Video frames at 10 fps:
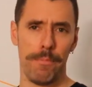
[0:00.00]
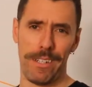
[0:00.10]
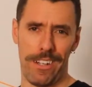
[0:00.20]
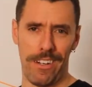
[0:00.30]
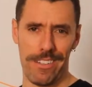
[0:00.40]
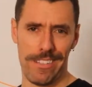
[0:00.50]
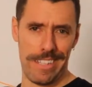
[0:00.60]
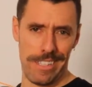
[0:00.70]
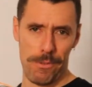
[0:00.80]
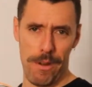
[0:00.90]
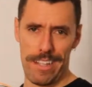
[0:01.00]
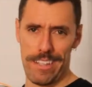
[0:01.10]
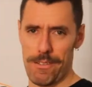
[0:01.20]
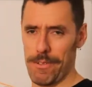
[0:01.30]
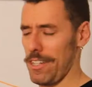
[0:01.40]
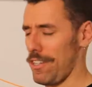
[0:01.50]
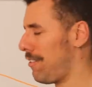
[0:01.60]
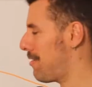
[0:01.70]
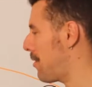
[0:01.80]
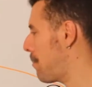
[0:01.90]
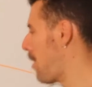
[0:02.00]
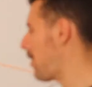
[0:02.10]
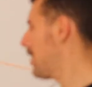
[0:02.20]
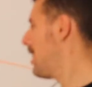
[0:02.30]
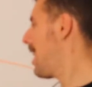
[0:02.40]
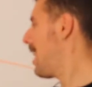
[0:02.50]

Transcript: because guess what? That's when you use your butt.